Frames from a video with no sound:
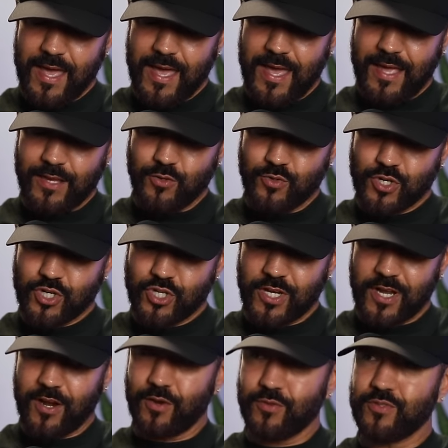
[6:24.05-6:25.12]
And you just
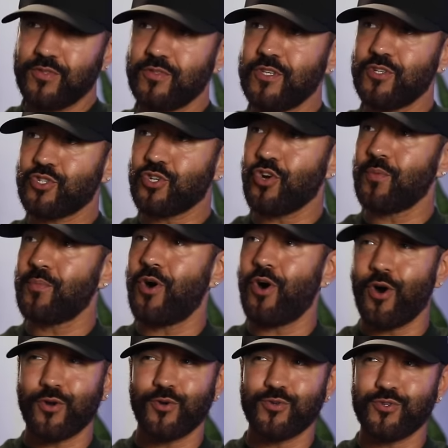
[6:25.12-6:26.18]
shared this term
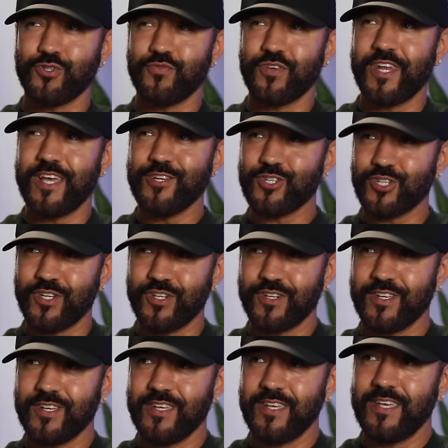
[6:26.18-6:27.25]
autojuvenation
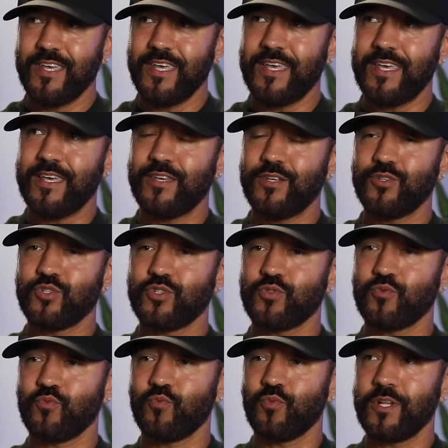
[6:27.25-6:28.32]
mm-hmm.
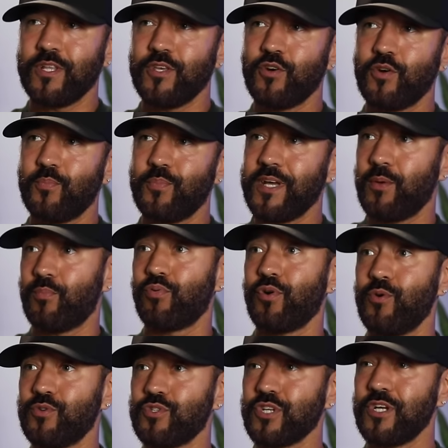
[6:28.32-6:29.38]
is really your big
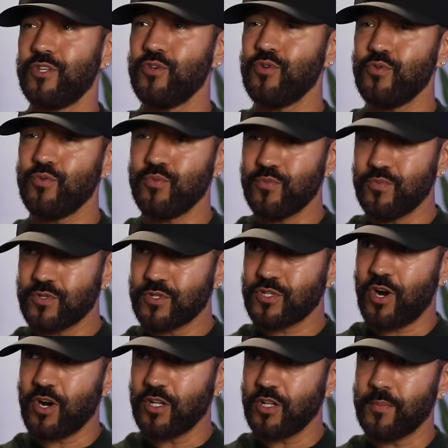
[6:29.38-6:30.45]
approach. Can you
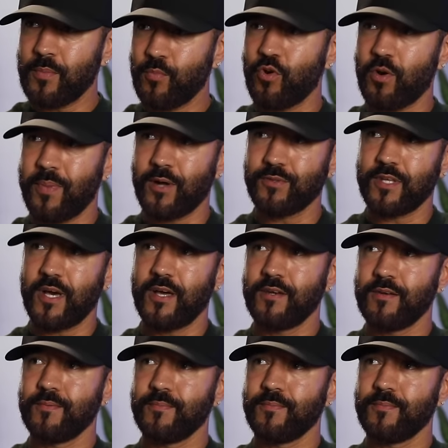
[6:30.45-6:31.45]
talk a little bit more about that?